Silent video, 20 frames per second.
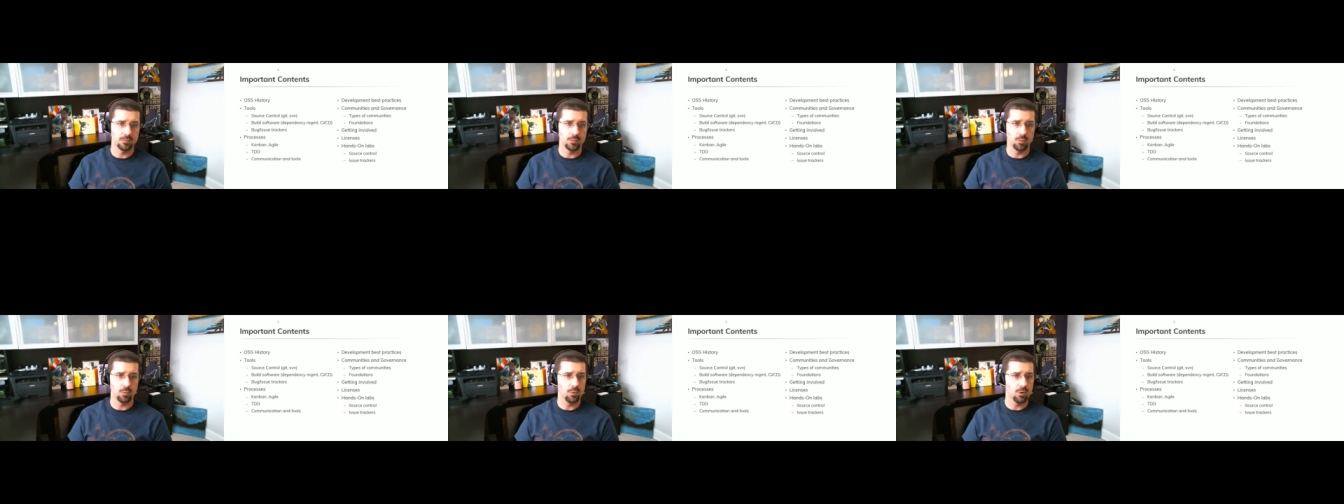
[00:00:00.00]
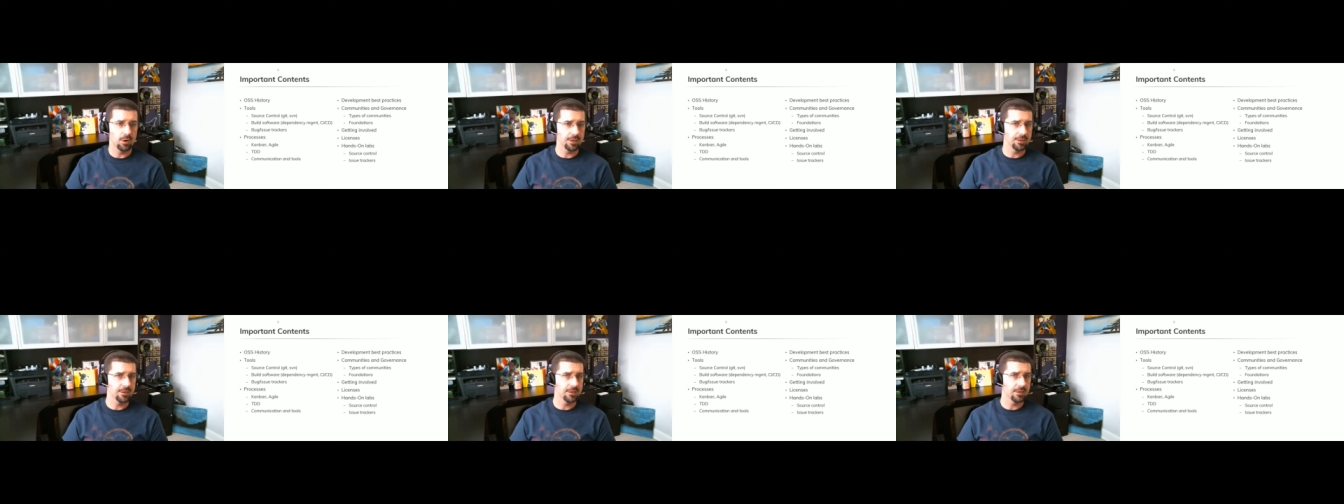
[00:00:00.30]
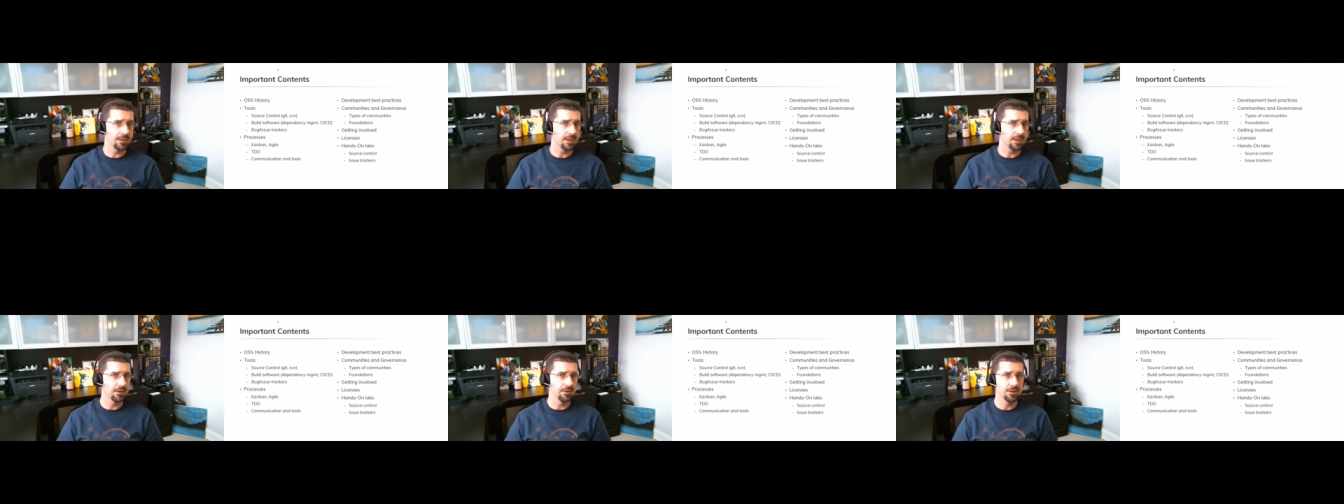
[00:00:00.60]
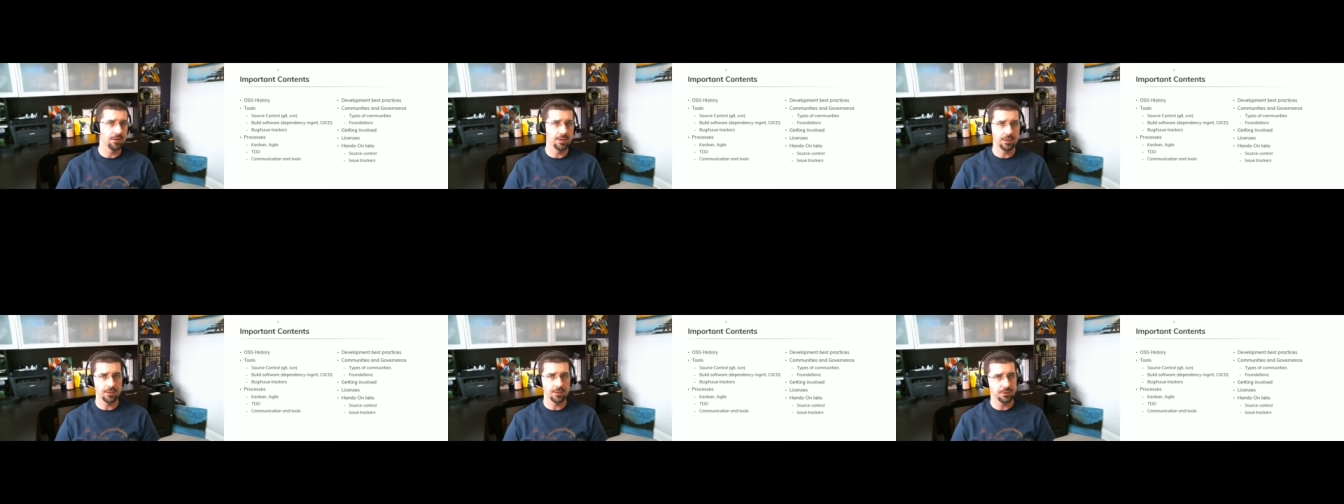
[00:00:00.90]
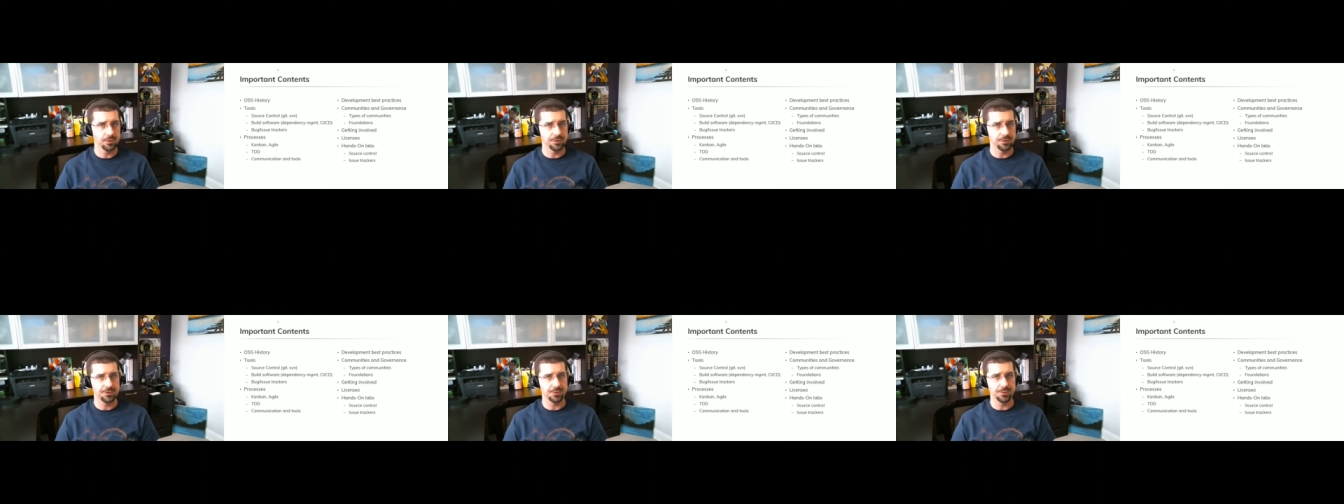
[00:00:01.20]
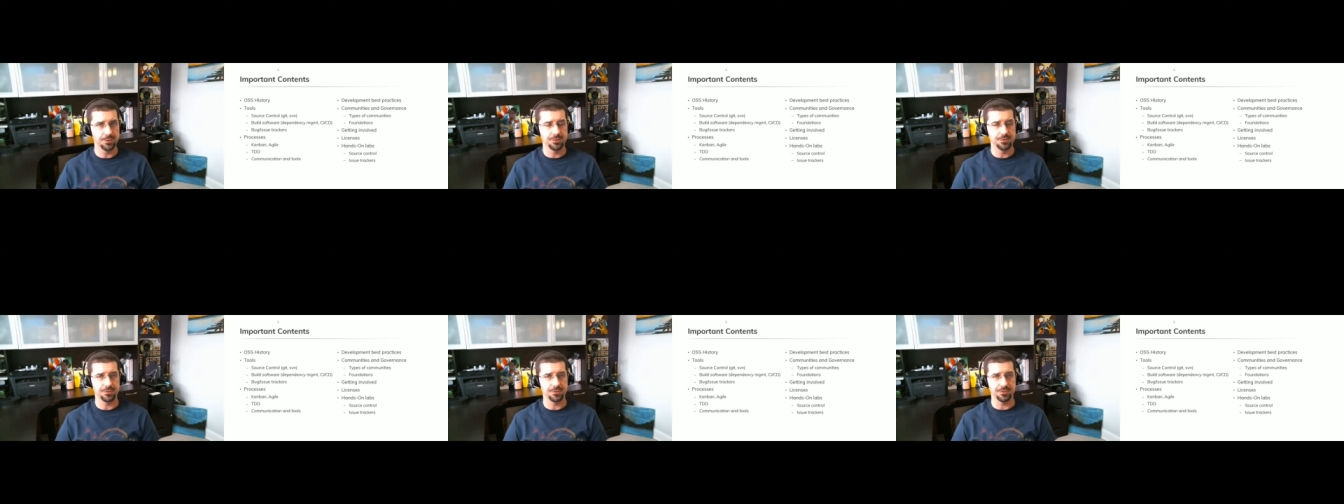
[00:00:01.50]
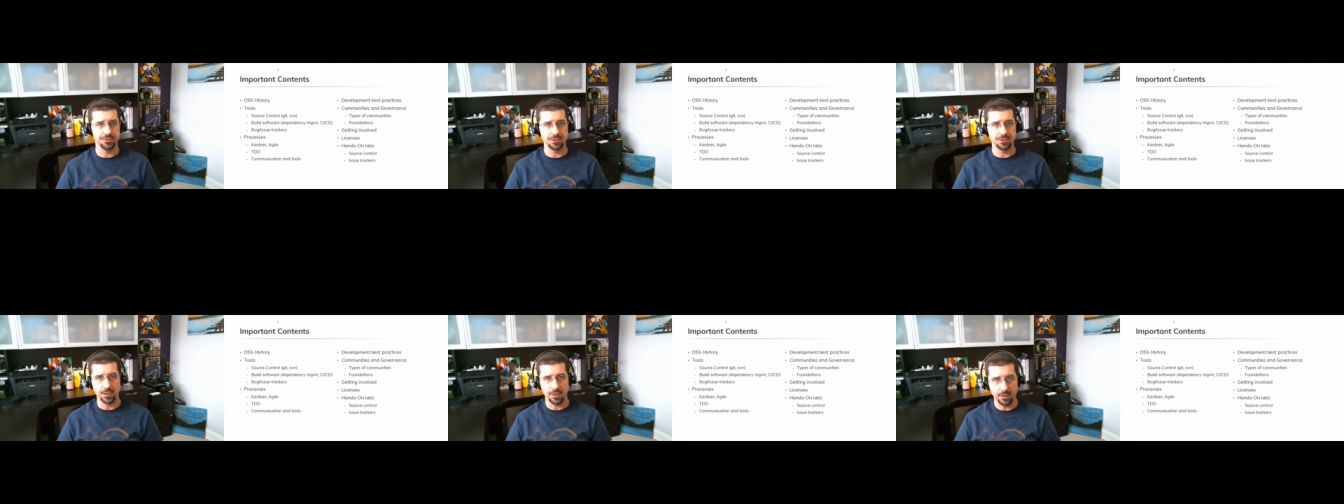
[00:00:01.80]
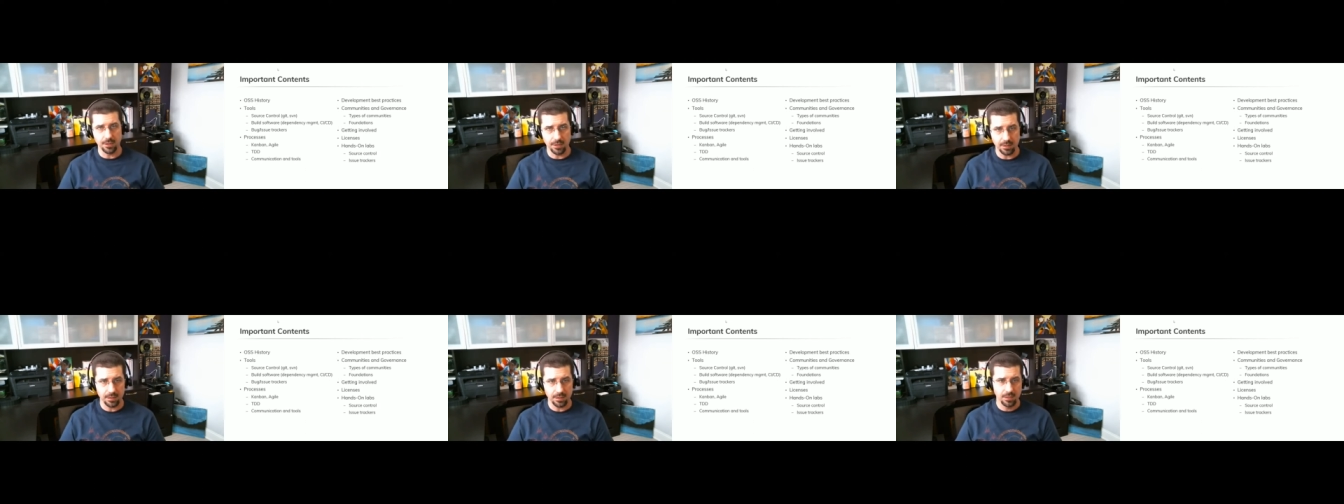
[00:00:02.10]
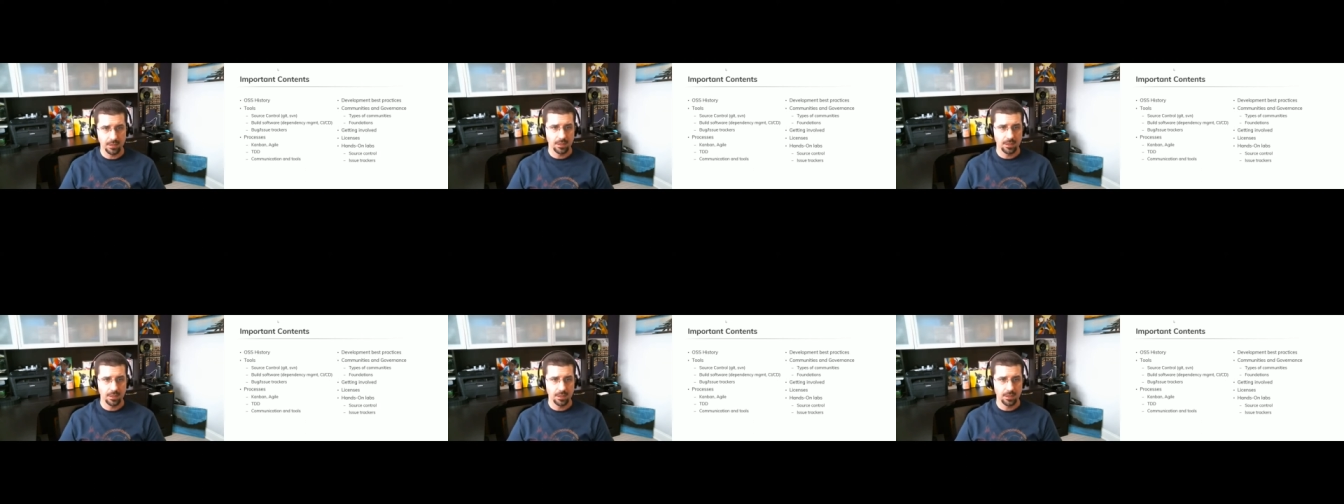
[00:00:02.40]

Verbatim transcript: what area your students are studying,